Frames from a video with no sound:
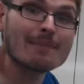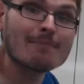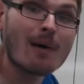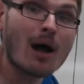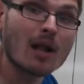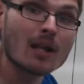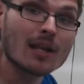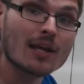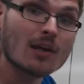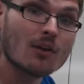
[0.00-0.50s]

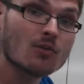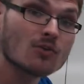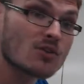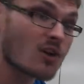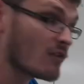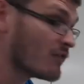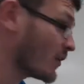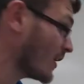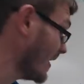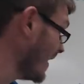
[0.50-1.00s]
molecules
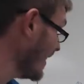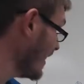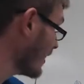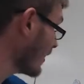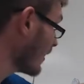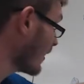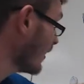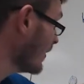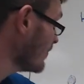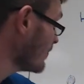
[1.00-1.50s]
over
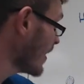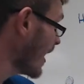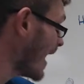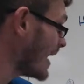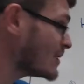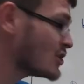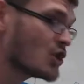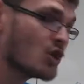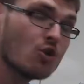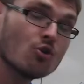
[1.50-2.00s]
here
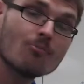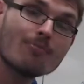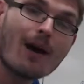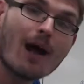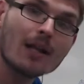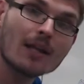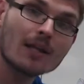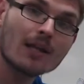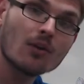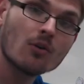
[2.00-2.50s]
and 2
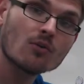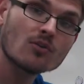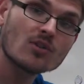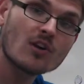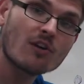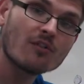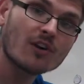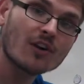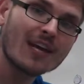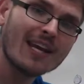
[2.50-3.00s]
molecules
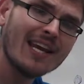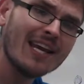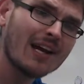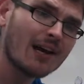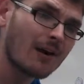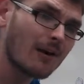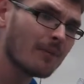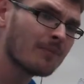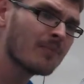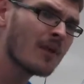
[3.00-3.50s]
over
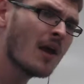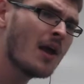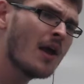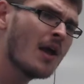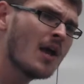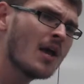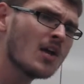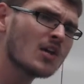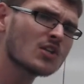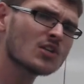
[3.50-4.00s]
here.
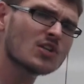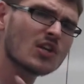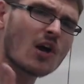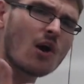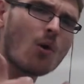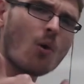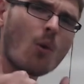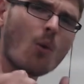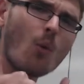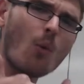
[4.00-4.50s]

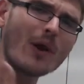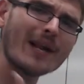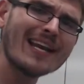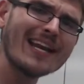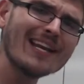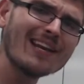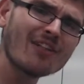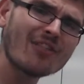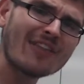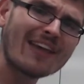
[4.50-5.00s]
So we
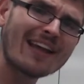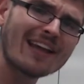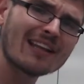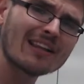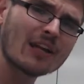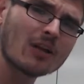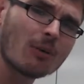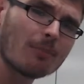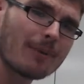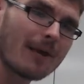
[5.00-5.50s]
need to think a
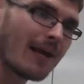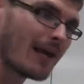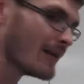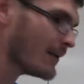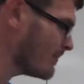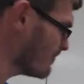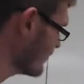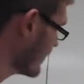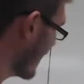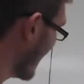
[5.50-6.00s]
little bit.
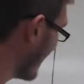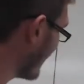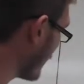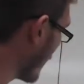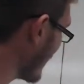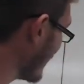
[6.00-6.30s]
If we